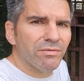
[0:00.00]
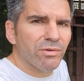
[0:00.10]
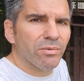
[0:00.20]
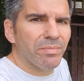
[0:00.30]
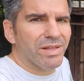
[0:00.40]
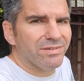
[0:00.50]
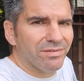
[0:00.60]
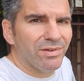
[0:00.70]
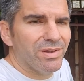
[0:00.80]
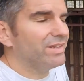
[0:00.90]
difficult bits
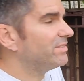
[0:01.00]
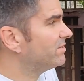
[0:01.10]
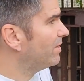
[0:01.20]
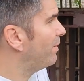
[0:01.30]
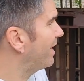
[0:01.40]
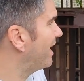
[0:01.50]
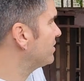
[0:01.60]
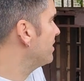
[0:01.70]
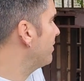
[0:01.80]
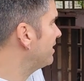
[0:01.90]
of doing this is knowing
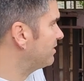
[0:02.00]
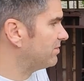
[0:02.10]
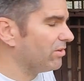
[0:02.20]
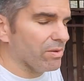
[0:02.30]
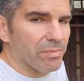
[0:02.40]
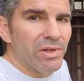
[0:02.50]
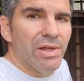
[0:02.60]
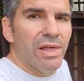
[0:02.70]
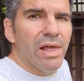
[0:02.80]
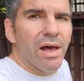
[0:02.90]
actually when to stop.
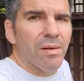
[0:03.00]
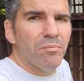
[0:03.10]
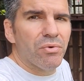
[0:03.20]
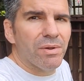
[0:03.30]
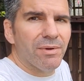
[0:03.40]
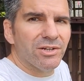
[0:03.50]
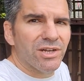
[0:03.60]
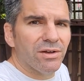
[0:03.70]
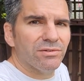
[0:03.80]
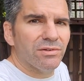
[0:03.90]
I'm pretty much
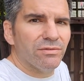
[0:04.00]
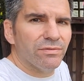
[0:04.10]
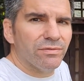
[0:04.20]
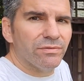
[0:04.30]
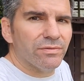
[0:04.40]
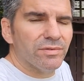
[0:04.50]
out of